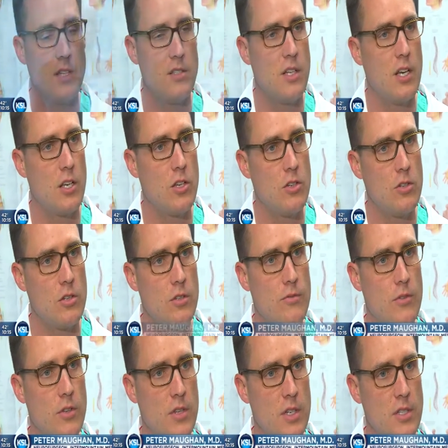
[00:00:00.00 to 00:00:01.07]
It's not a cure
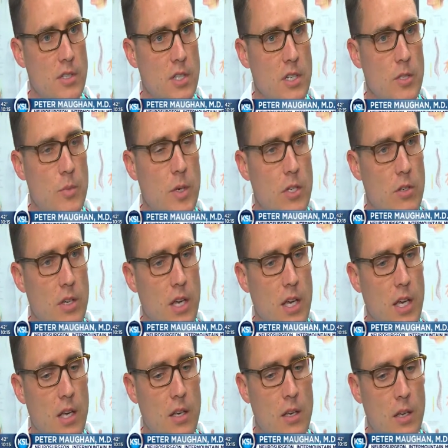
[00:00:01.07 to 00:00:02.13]
for the disease, but you
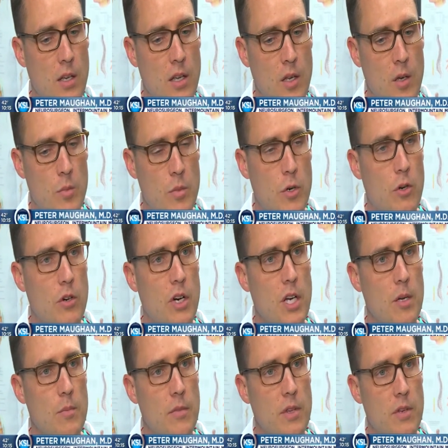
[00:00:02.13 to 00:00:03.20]
can
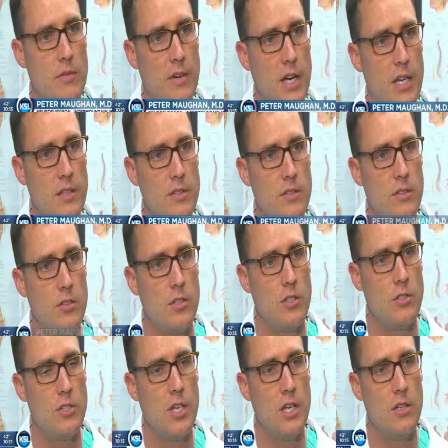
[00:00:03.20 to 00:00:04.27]
program the device. You
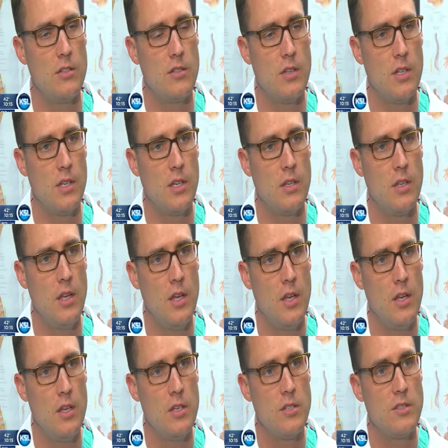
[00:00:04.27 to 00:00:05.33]
can change the
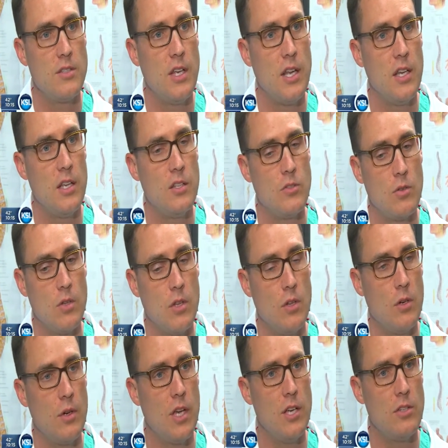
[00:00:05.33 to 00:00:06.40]
settings or the
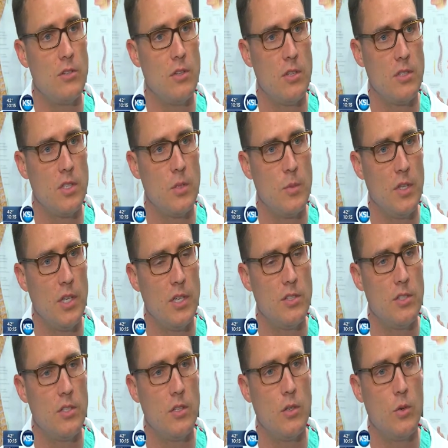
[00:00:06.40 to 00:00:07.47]
location of the
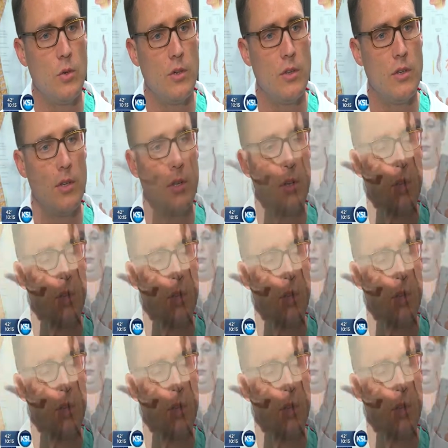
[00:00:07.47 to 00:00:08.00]
stimulation or the